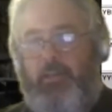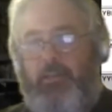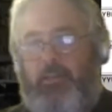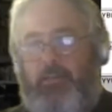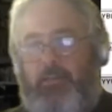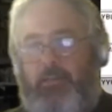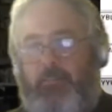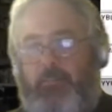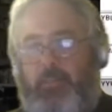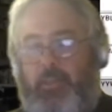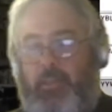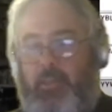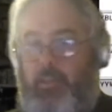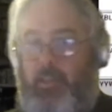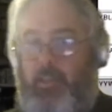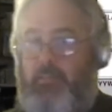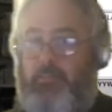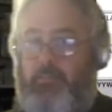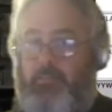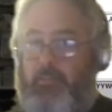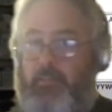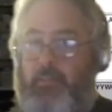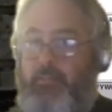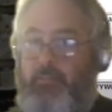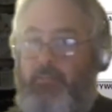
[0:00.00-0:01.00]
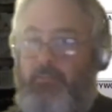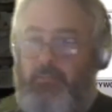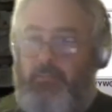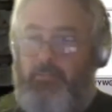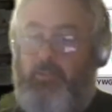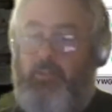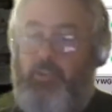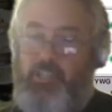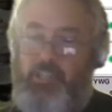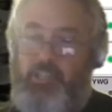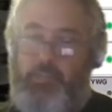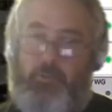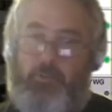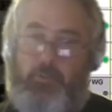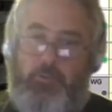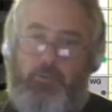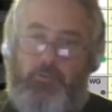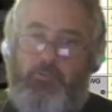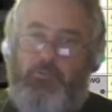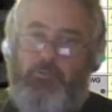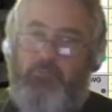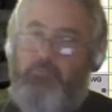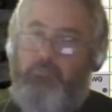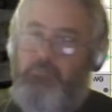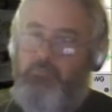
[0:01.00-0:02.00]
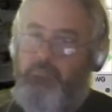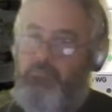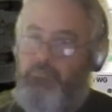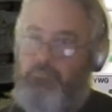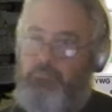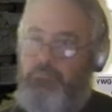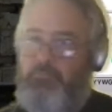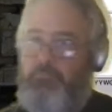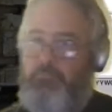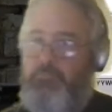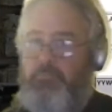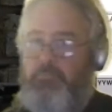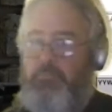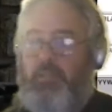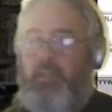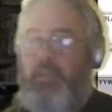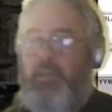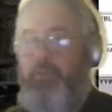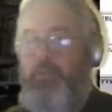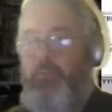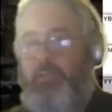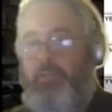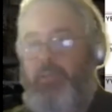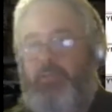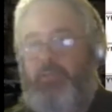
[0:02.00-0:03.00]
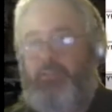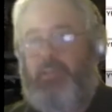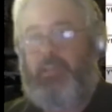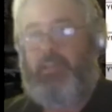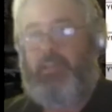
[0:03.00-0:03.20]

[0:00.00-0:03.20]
It's searchable. It's getting